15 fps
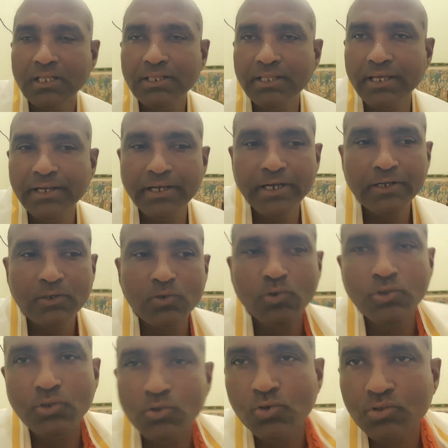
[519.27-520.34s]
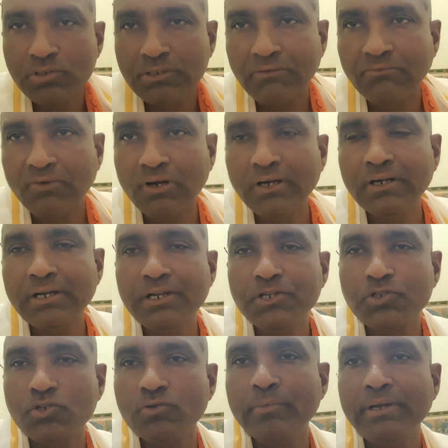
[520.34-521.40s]
They need to use somewhat
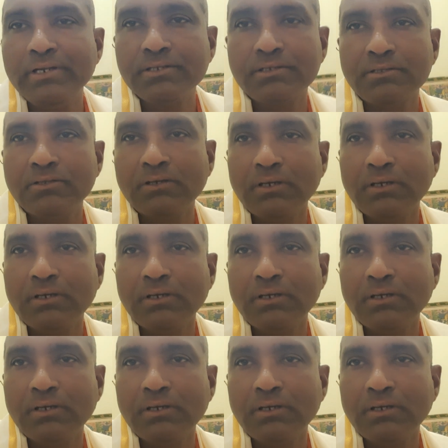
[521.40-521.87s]
instruments